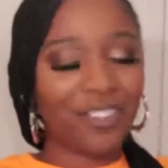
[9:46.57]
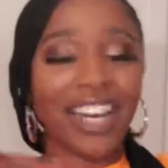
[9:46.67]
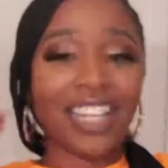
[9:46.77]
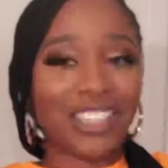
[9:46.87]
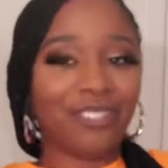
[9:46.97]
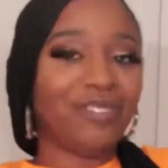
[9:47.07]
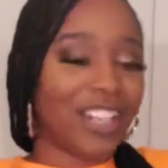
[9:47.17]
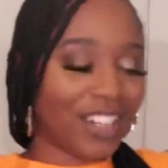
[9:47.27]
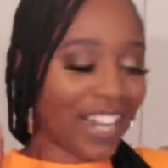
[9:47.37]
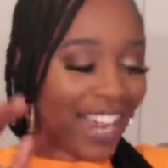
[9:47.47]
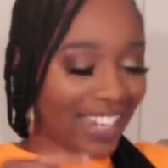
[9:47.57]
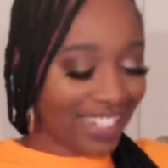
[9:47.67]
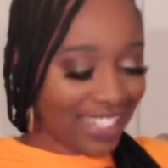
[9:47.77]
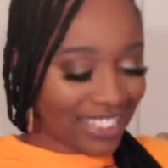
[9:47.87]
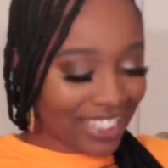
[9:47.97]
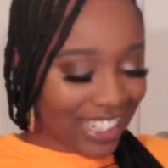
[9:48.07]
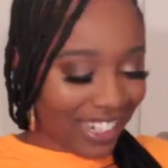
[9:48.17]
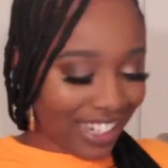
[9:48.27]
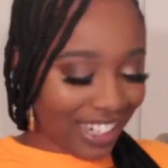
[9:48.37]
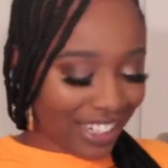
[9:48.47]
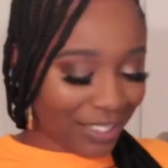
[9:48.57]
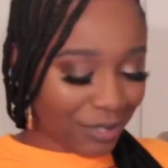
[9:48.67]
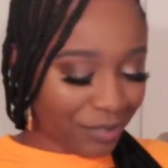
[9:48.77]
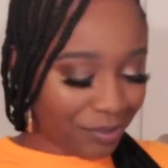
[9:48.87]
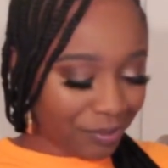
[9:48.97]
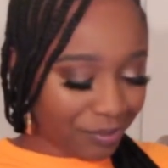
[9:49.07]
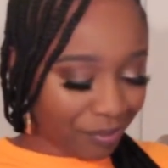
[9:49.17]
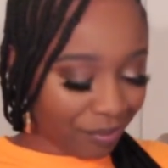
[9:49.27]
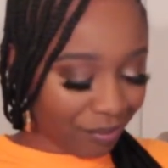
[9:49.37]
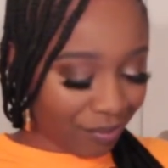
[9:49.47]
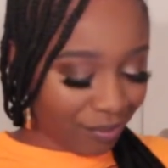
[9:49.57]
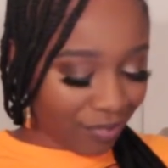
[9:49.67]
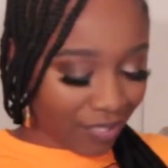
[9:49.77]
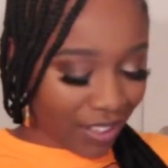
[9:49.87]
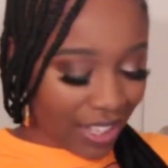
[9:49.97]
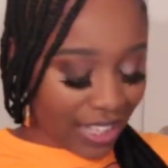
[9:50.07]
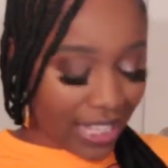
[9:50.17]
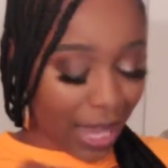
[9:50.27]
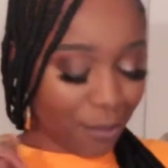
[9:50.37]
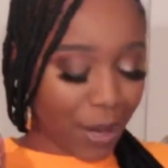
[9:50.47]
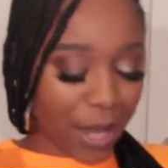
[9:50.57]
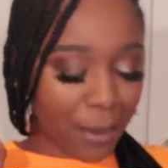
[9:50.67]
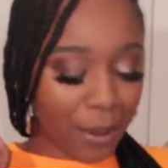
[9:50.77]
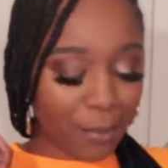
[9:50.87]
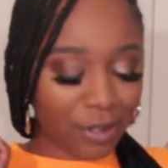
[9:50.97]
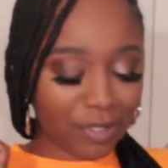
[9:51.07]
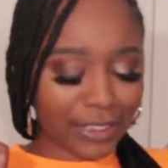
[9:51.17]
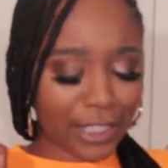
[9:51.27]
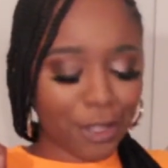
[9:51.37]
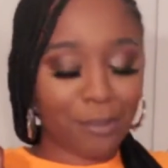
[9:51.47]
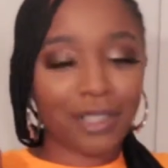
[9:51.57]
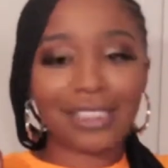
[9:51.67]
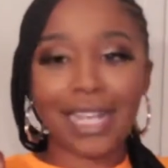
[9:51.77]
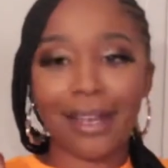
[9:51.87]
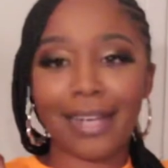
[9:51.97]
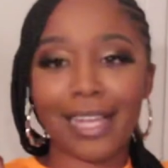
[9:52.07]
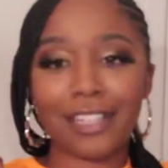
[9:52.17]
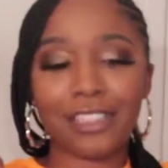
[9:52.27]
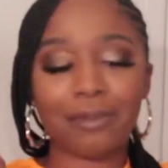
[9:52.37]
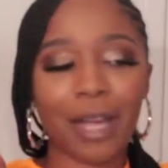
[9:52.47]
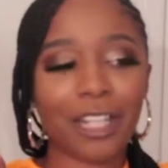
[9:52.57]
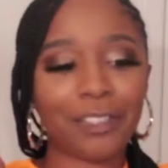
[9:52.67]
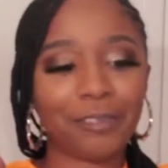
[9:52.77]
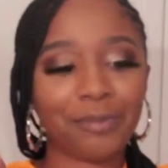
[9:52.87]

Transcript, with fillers: random but okay um yeah, my, and my boyfriend said your personality and your smile.